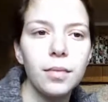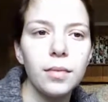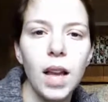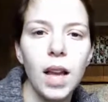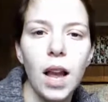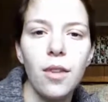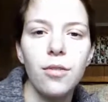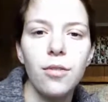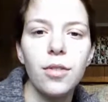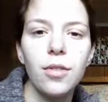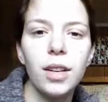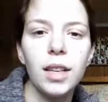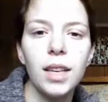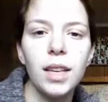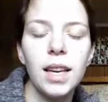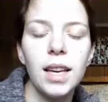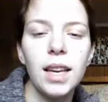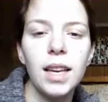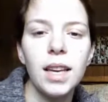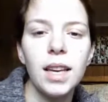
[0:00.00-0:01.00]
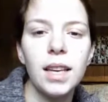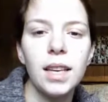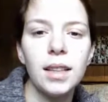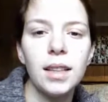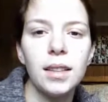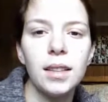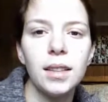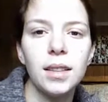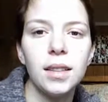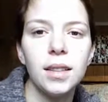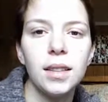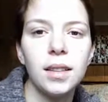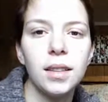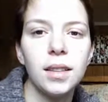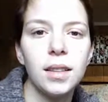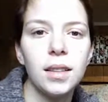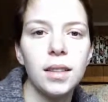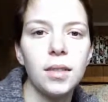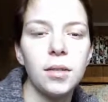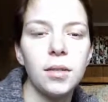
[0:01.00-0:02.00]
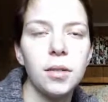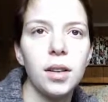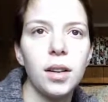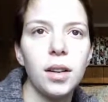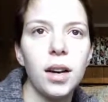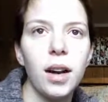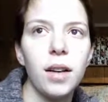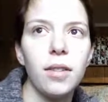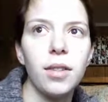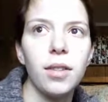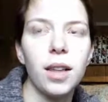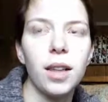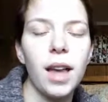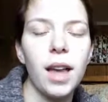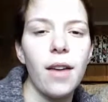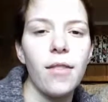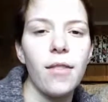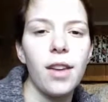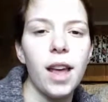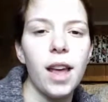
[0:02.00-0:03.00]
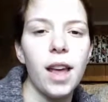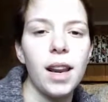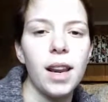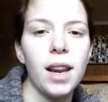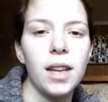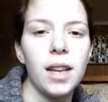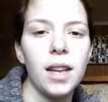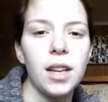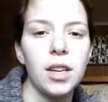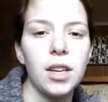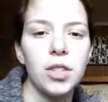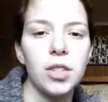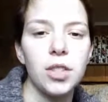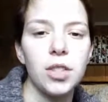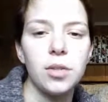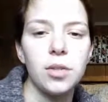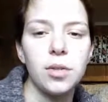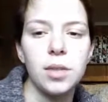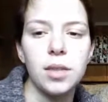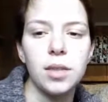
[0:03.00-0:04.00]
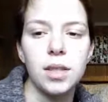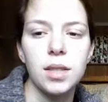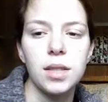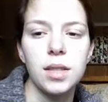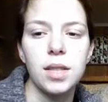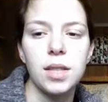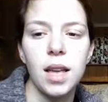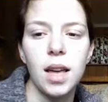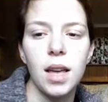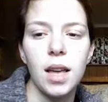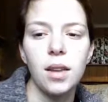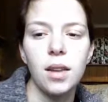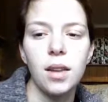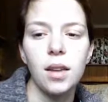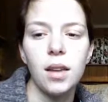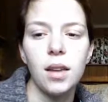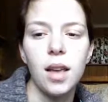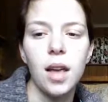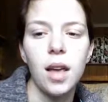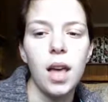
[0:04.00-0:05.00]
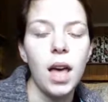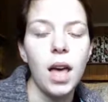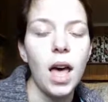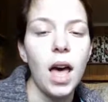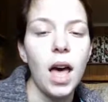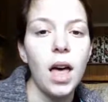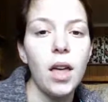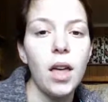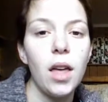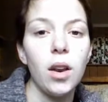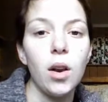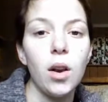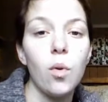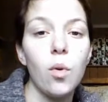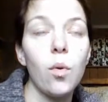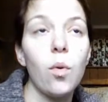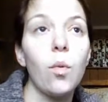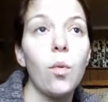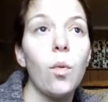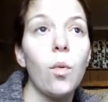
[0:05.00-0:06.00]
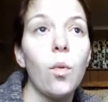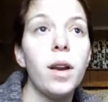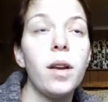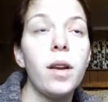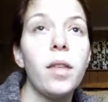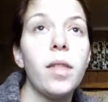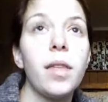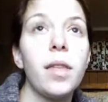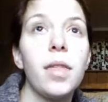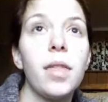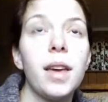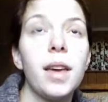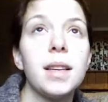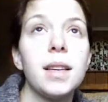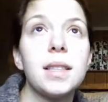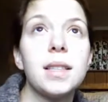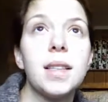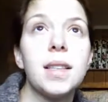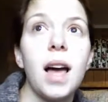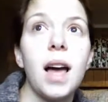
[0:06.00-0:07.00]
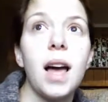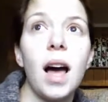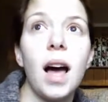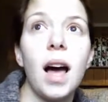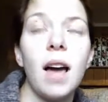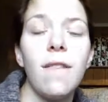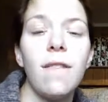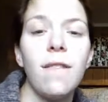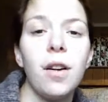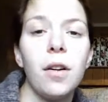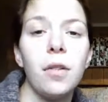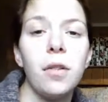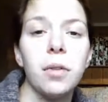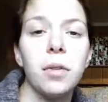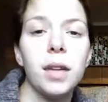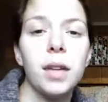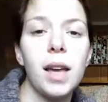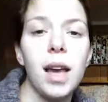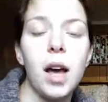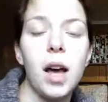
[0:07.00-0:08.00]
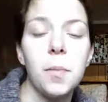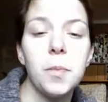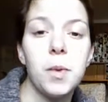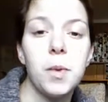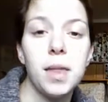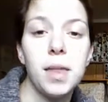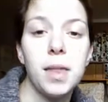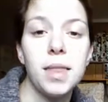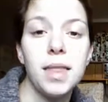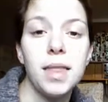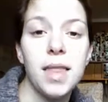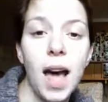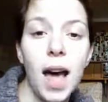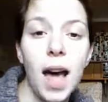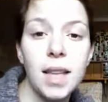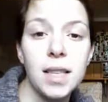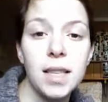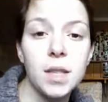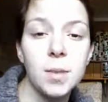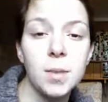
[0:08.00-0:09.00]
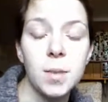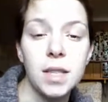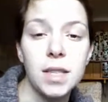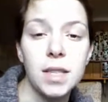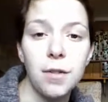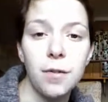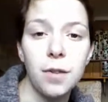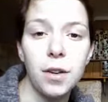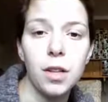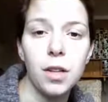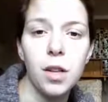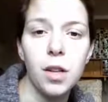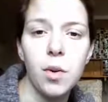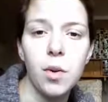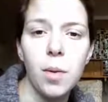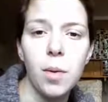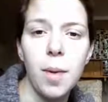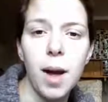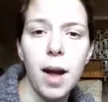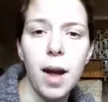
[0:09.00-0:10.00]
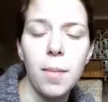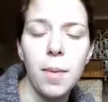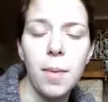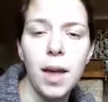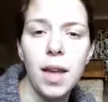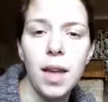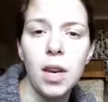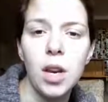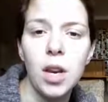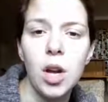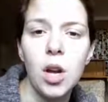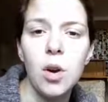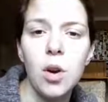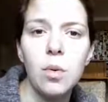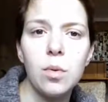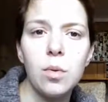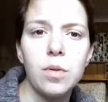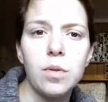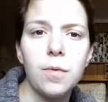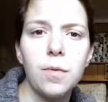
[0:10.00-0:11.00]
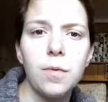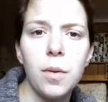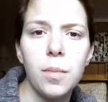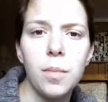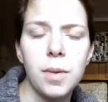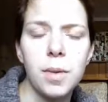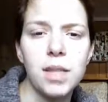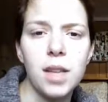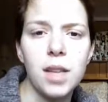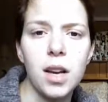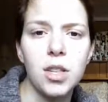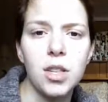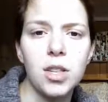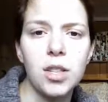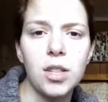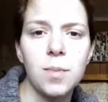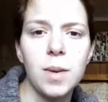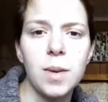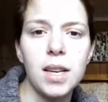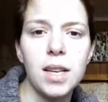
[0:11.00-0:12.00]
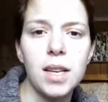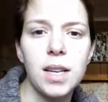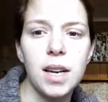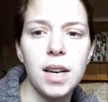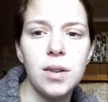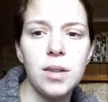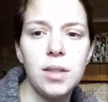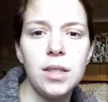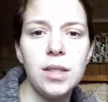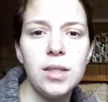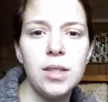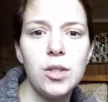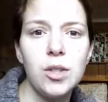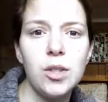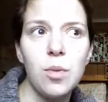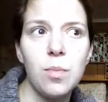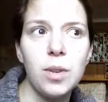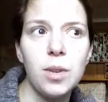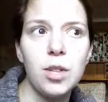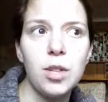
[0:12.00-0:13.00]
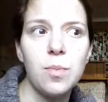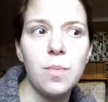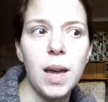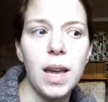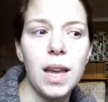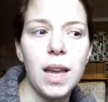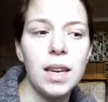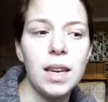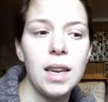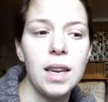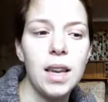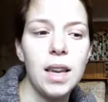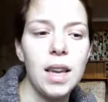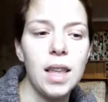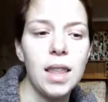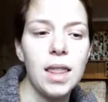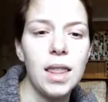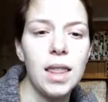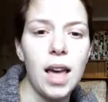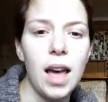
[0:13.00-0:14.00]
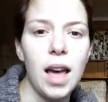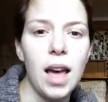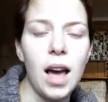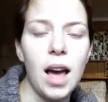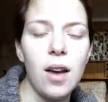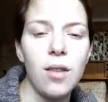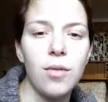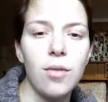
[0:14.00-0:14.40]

I really haven't had any issues since then. And one of the things that I felt really helped with that specific lower back pain was foot massages, because I was in so much pain that I